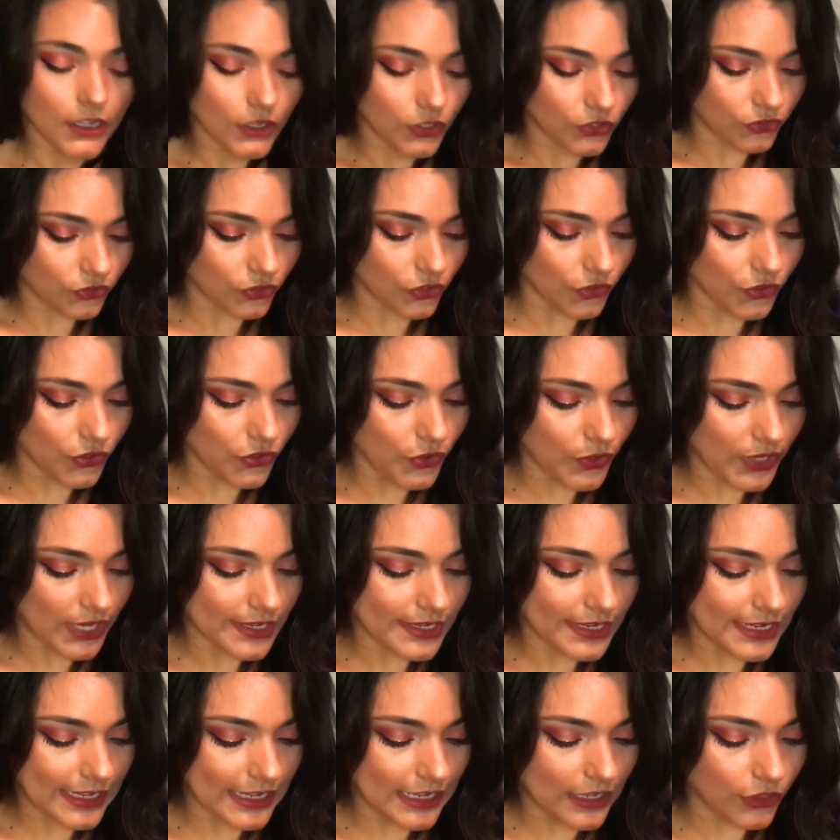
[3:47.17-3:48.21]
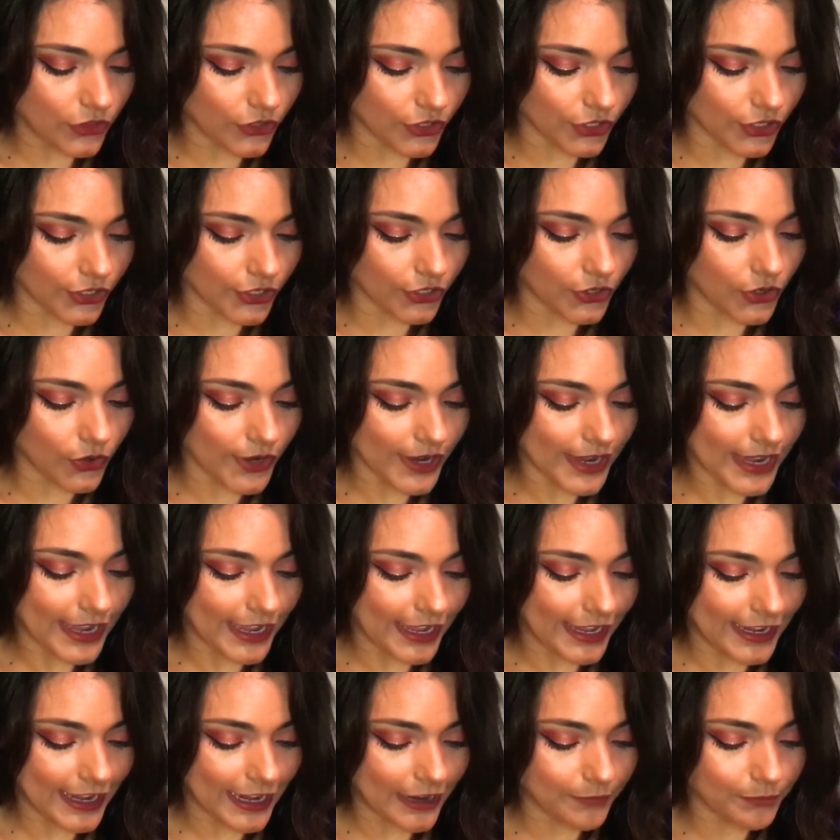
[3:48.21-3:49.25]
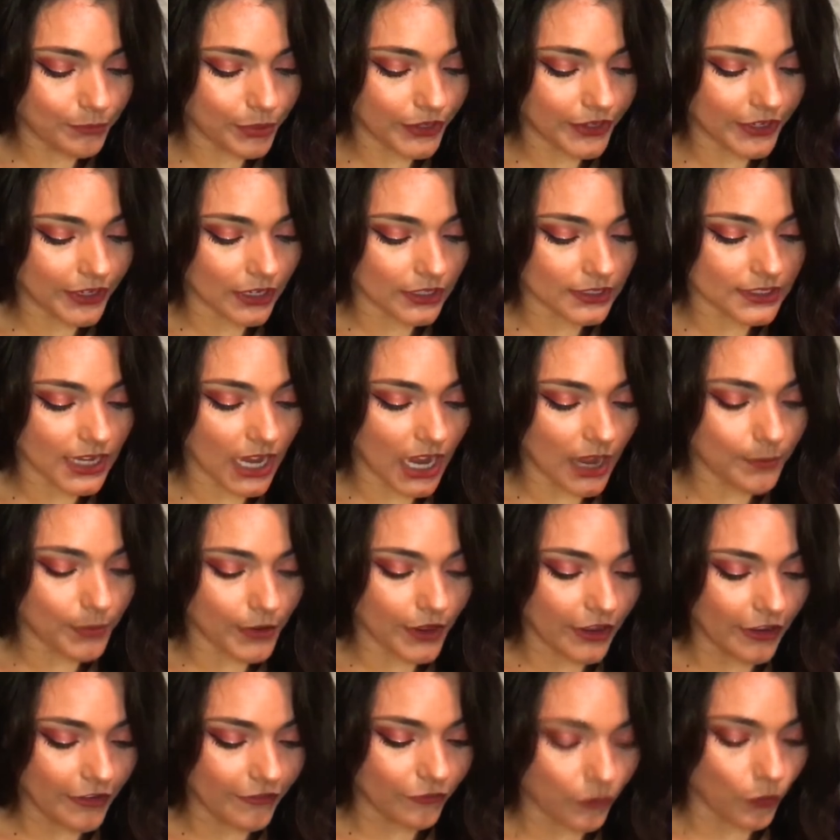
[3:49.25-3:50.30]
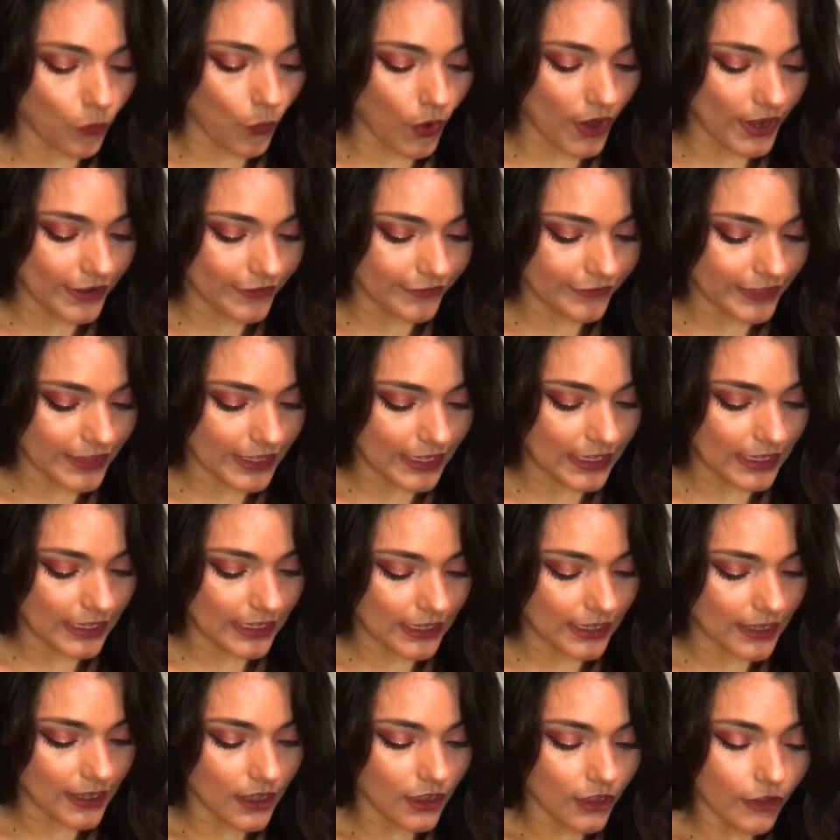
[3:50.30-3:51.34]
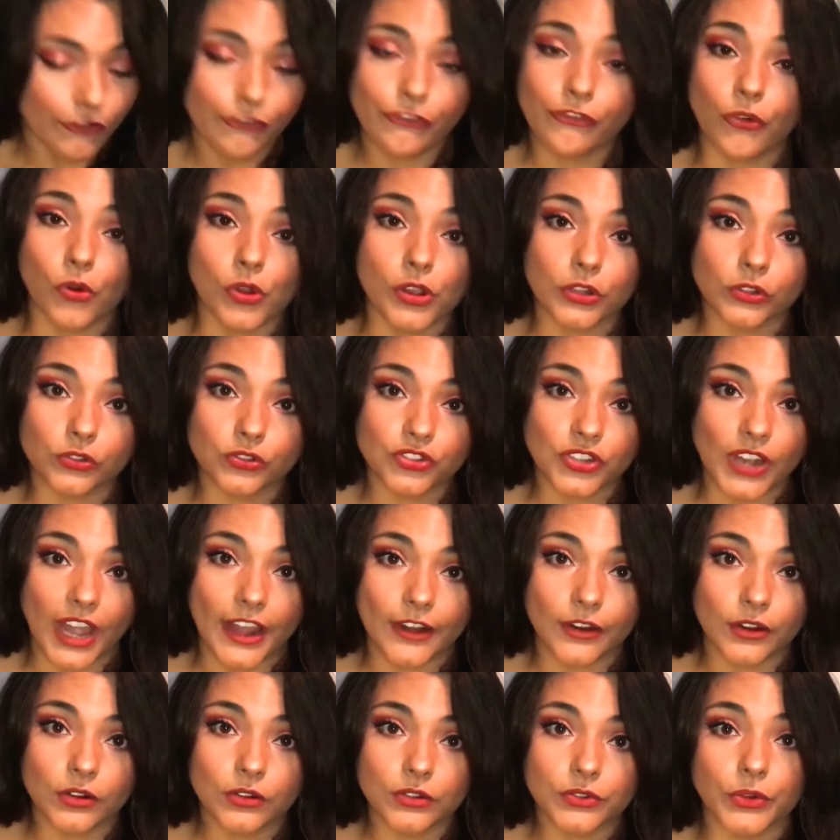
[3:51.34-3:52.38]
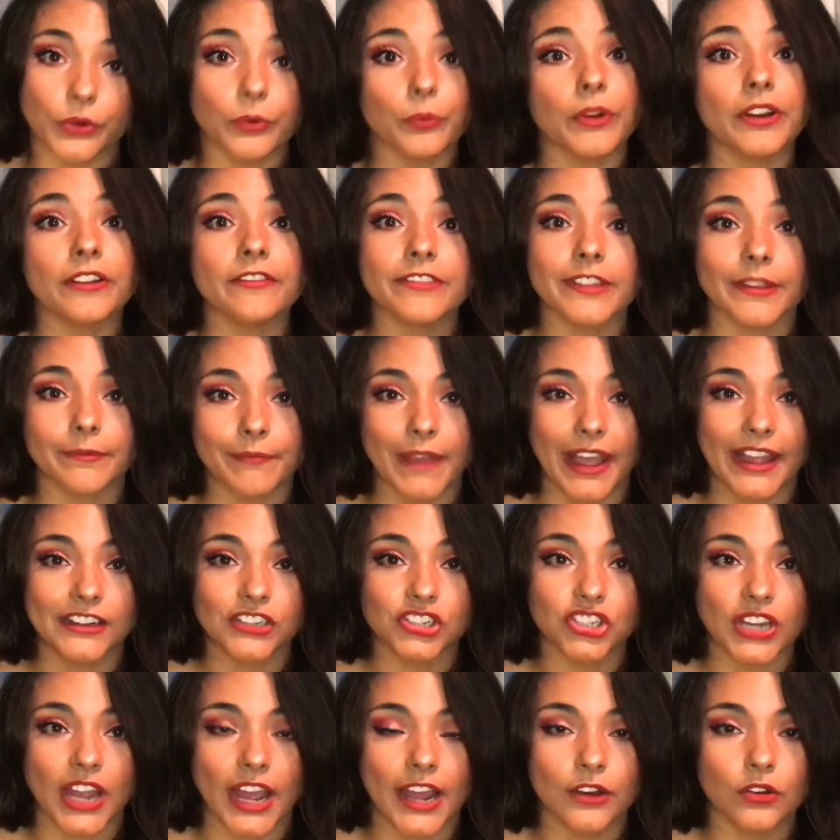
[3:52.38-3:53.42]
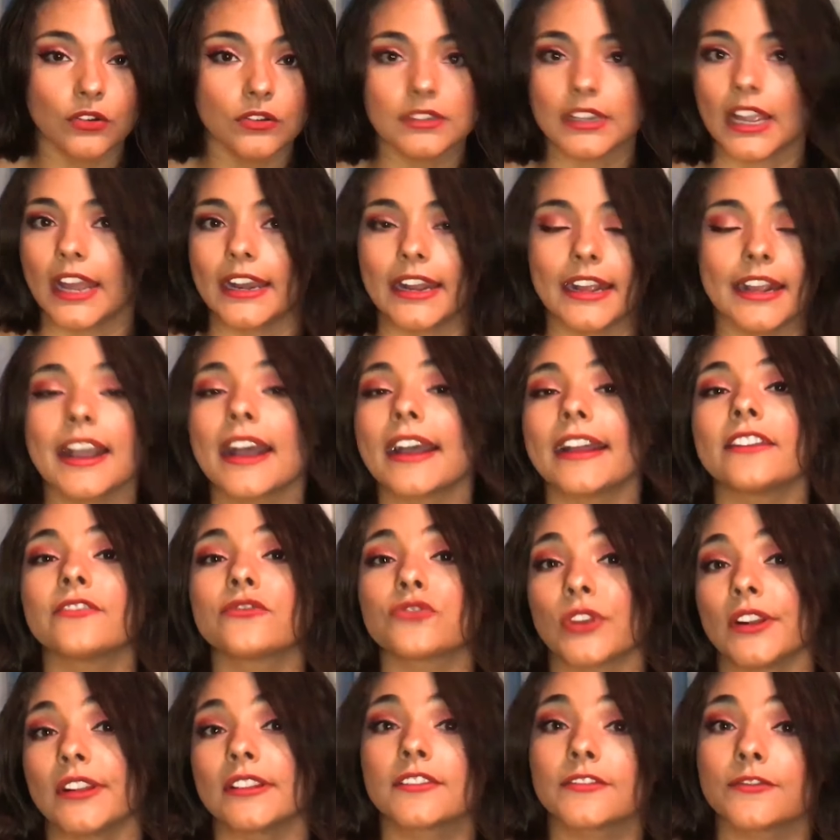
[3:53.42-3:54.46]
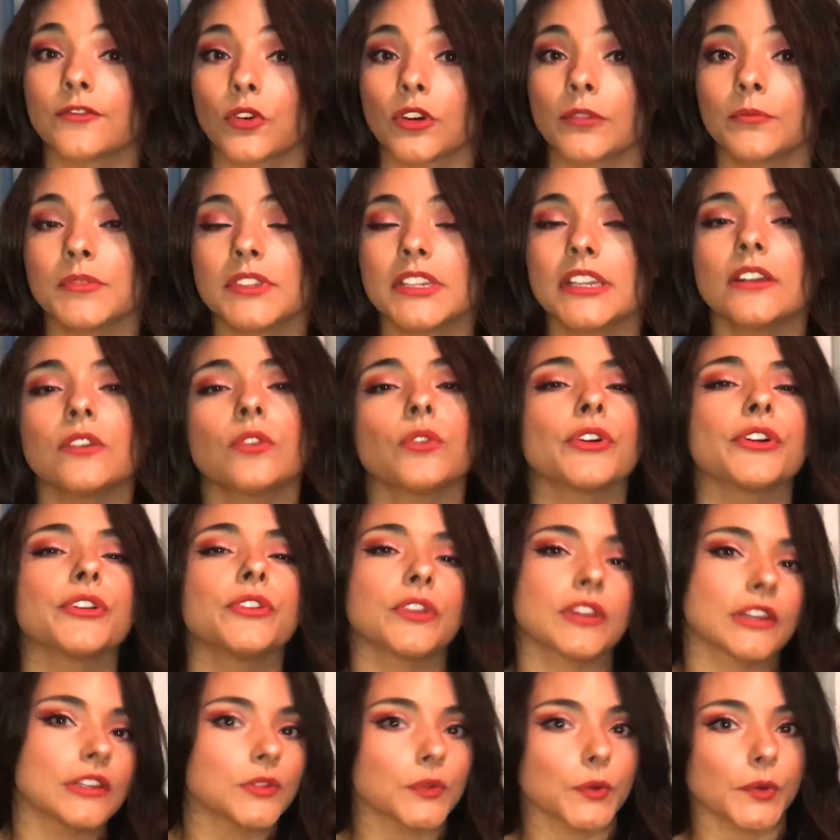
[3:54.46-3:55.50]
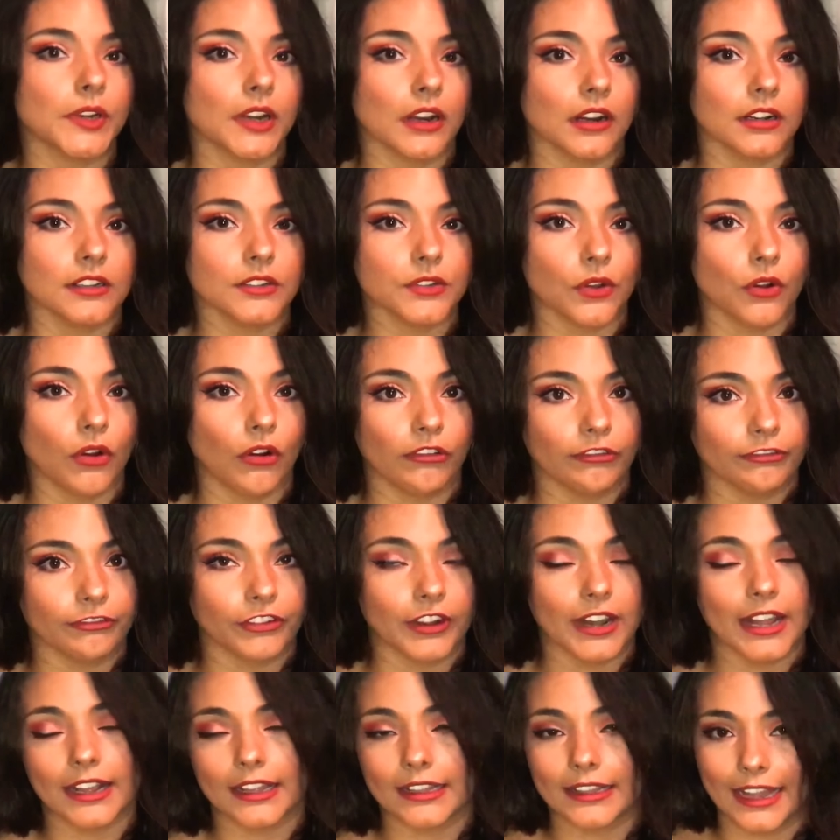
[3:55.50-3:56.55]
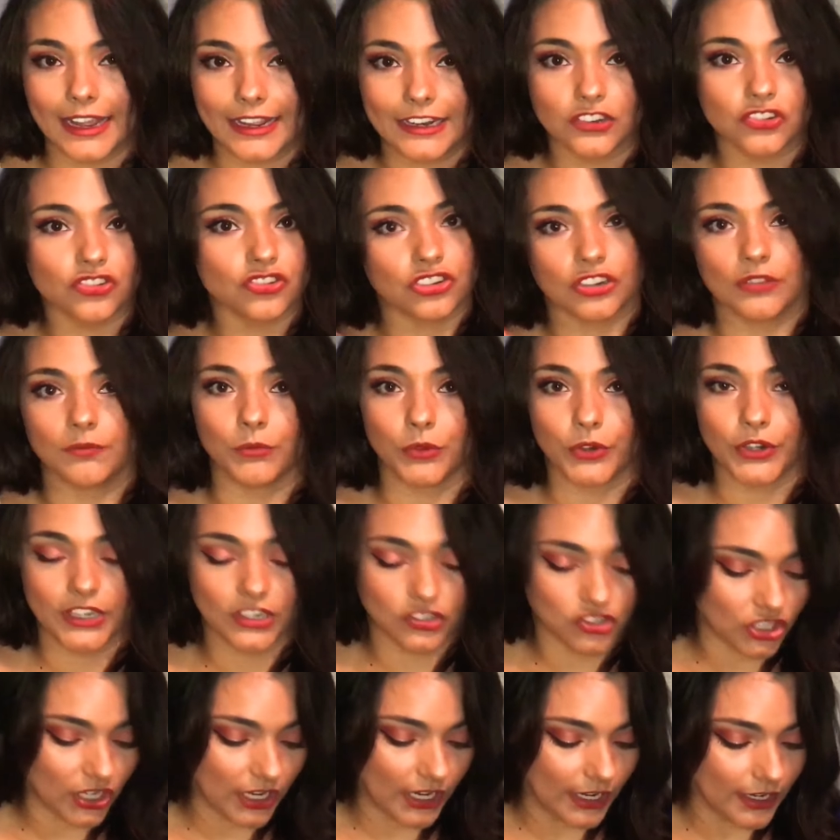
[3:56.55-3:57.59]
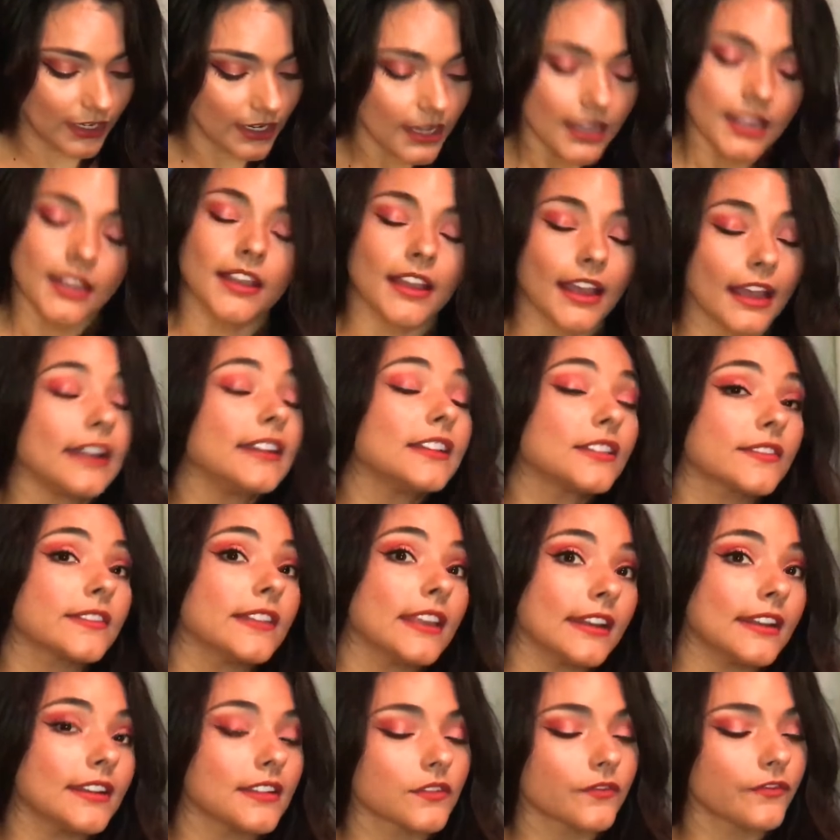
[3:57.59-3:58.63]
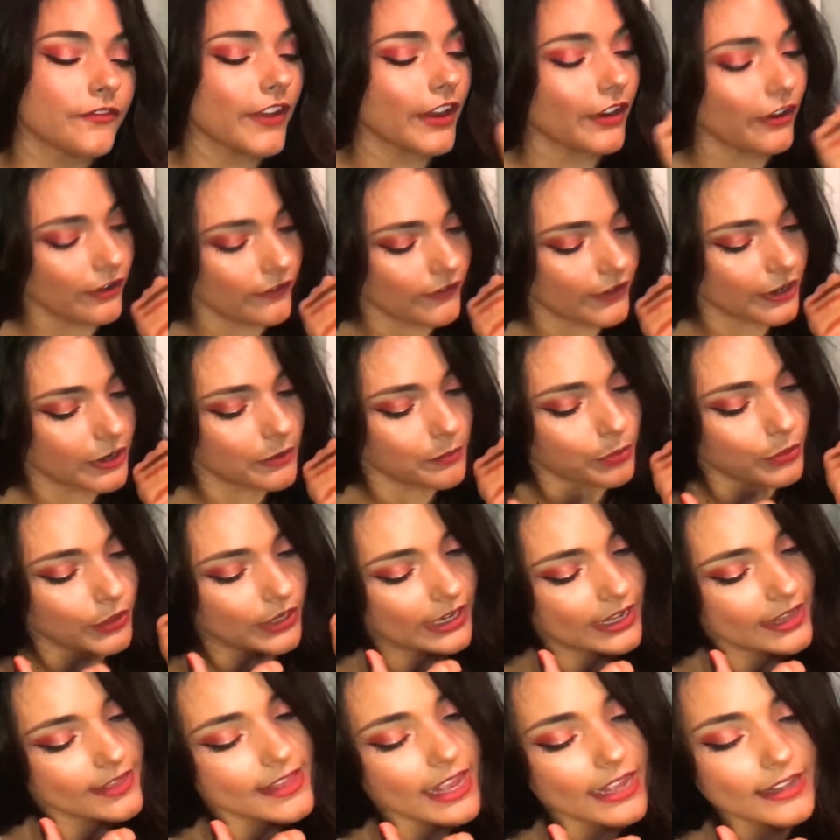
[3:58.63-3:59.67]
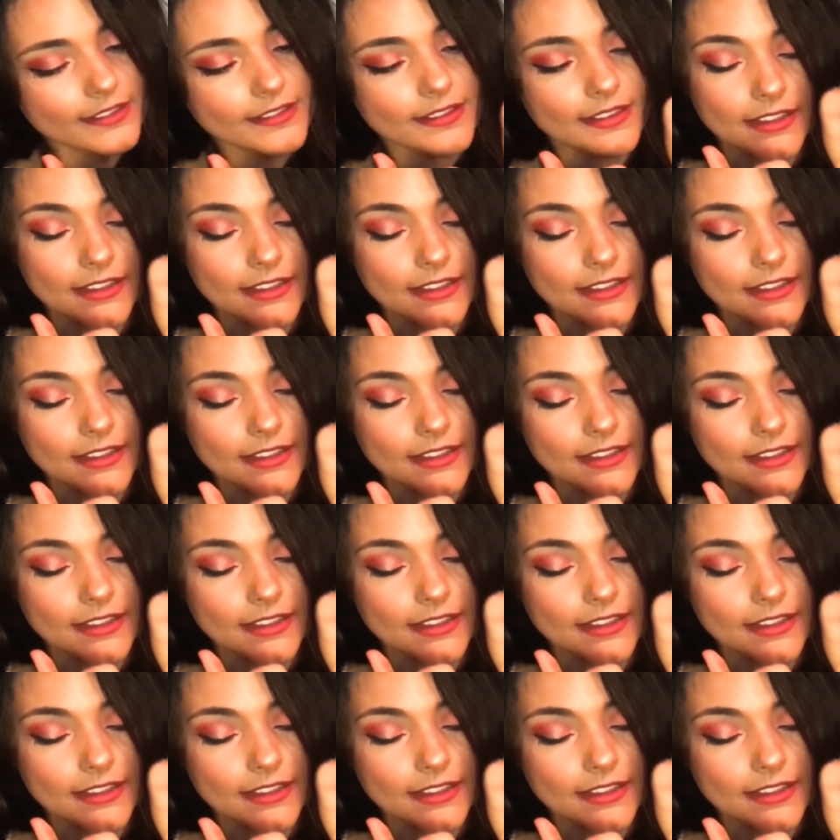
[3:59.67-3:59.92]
So you can either go ahead and put it on top of one of the foiled shadows or one of the matte shadows and it kind of transforms it, or you can do it on its own for like a light shimmery shade, and it is very pretty. And that's